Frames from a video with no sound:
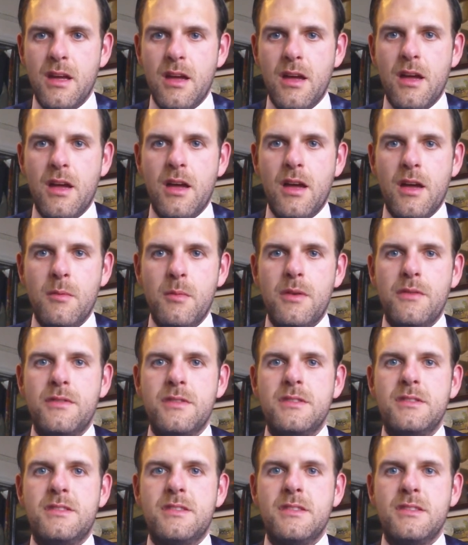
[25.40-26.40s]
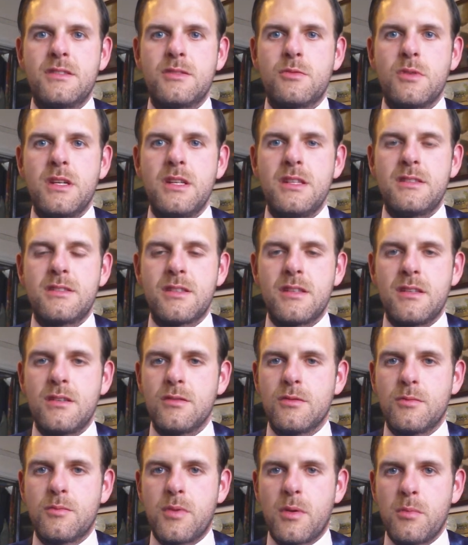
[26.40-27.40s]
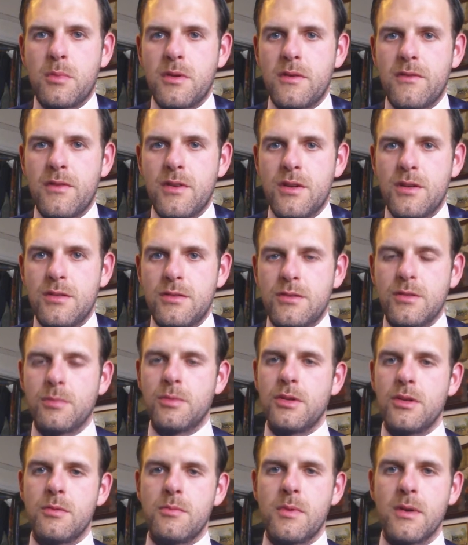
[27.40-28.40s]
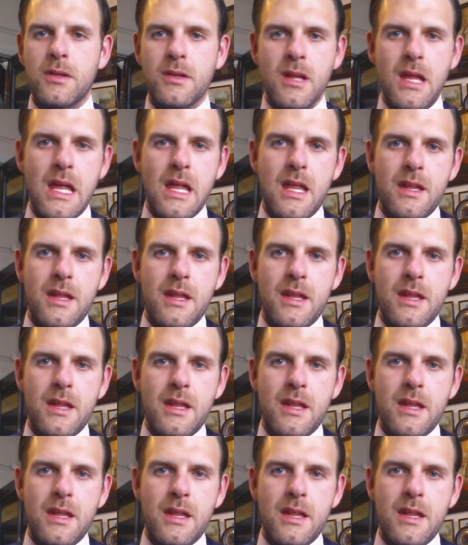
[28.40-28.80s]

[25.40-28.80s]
um, if you're into tweeds, then you'll probably have heard of W Bill.